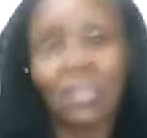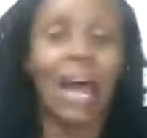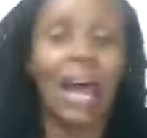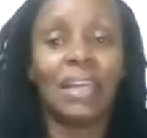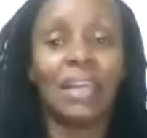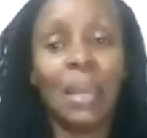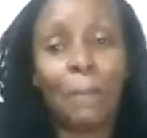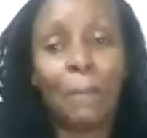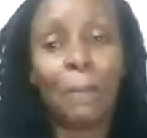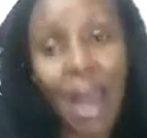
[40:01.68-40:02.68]
and
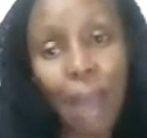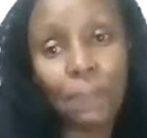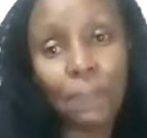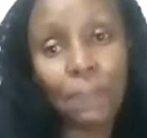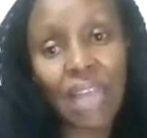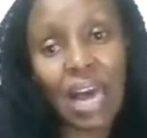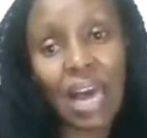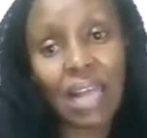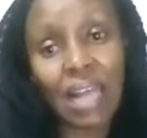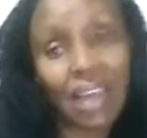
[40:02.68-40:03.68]
perhaps
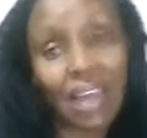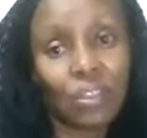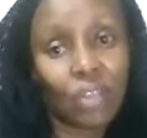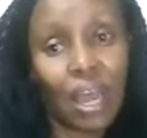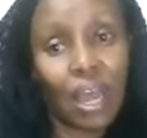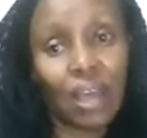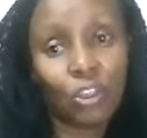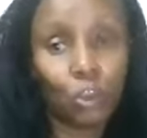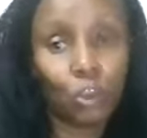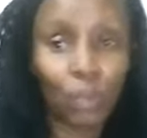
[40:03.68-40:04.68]
that
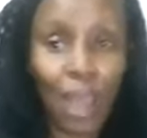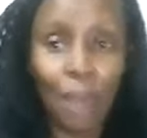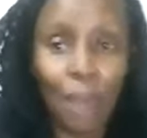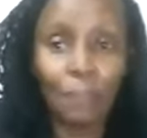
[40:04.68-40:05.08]
should come